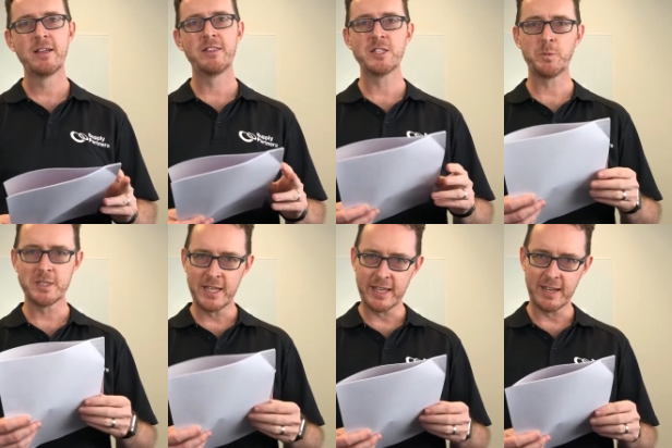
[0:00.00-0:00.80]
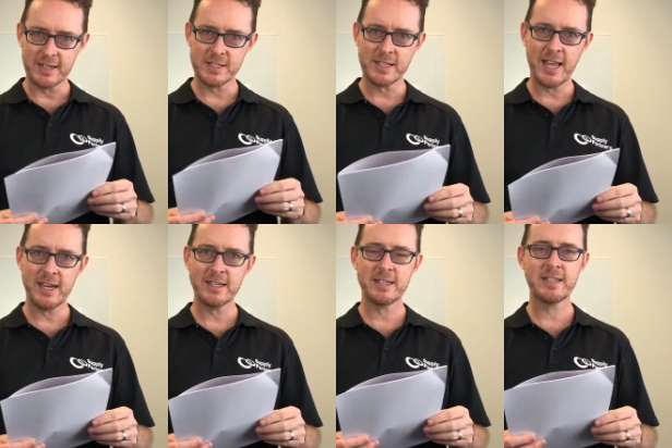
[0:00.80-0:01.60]
This particular
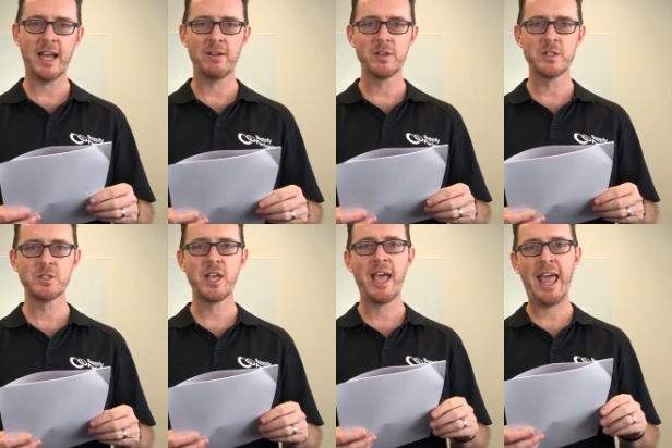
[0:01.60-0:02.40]
standard covers